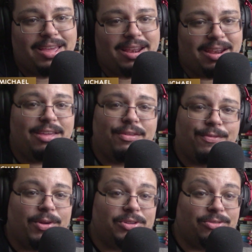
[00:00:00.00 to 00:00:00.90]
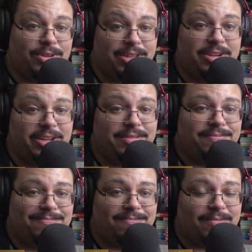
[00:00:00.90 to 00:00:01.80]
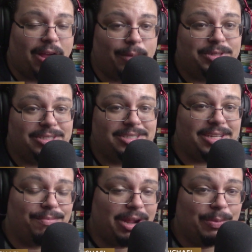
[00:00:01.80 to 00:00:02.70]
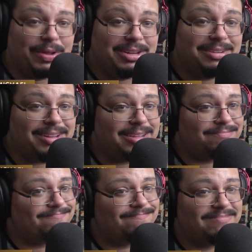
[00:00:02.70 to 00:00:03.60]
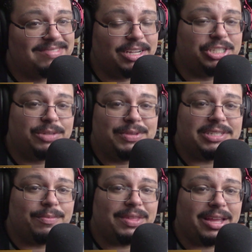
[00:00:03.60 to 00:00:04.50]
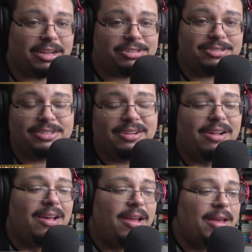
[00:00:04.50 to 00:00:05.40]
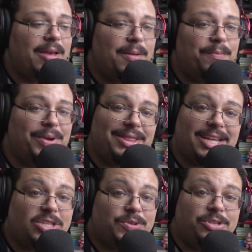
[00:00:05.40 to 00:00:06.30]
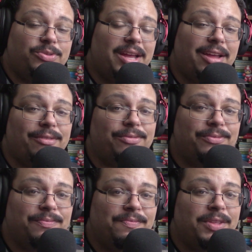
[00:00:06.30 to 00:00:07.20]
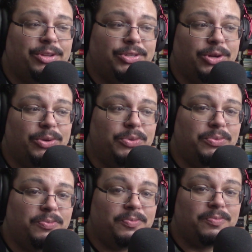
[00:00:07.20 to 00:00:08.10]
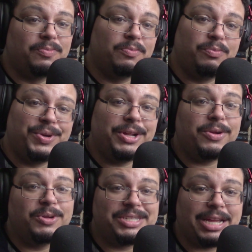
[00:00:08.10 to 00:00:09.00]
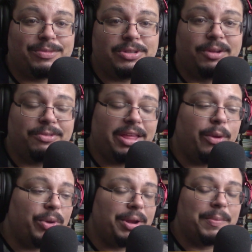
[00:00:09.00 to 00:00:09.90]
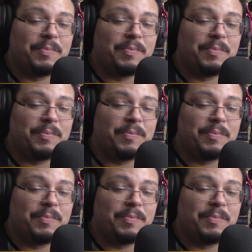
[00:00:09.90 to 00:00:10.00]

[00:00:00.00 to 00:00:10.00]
Neither of those are really good options, in my opinion. Like, there should be something extra, but that's what you have. So, point goes to Amazon for that one.